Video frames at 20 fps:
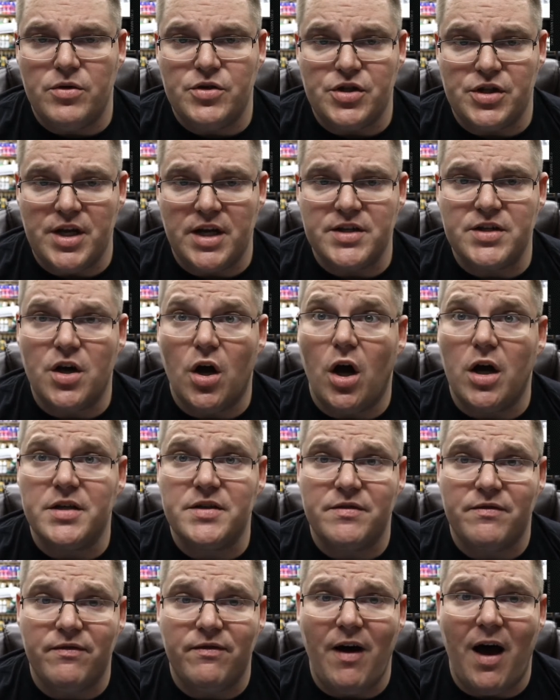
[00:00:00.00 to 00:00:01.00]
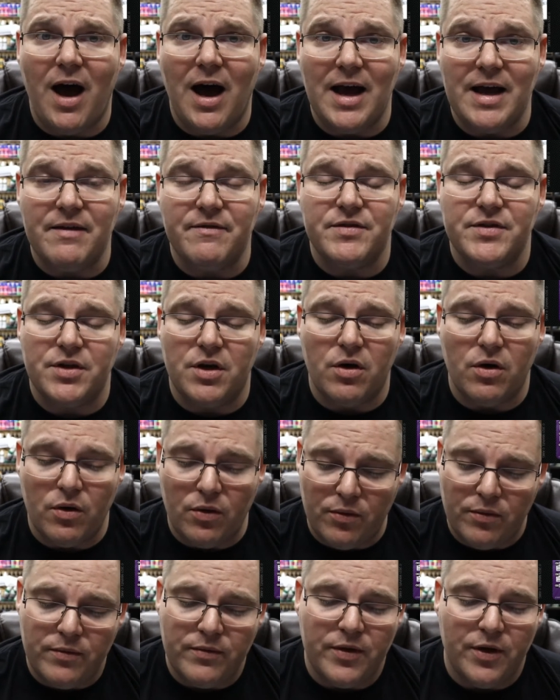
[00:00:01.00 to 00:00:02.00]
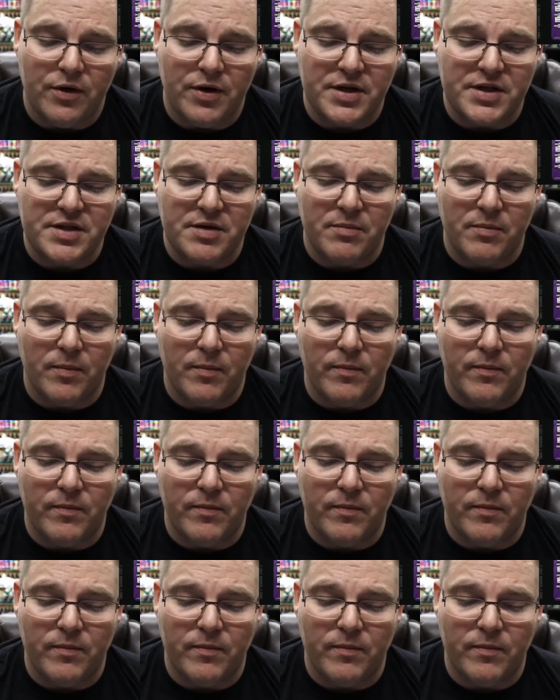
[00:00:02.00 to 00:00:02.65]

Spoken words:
She does cost 5, so there is some